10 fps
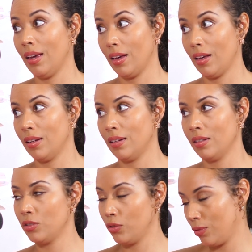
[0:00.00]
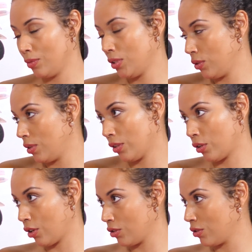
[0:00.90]
And due to the
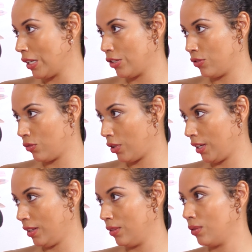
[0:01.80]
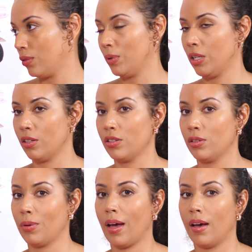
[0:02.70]
incarceration rate, we
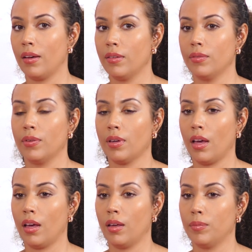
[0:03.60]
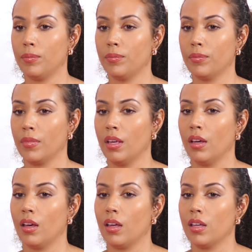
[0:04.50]
also have,
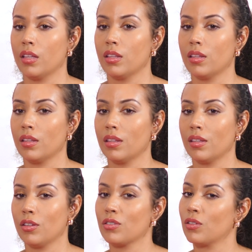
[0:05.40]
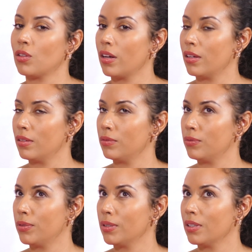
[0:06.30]
there's a lot
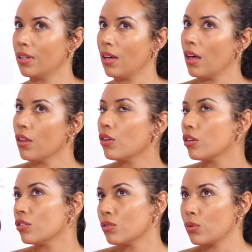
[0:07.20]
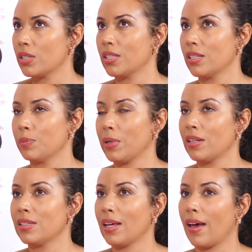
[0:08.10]
of other sources,
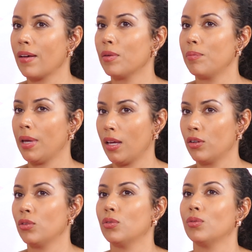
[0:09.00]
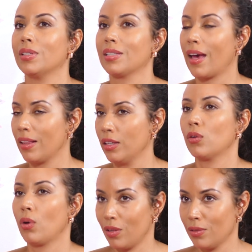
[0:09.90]
but to have a man who is highly
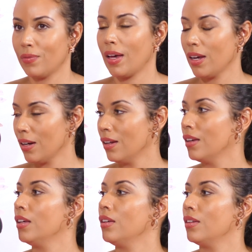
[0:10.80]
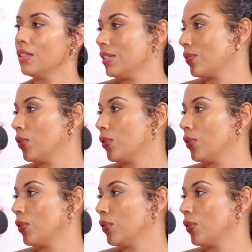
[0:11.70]
qualified is like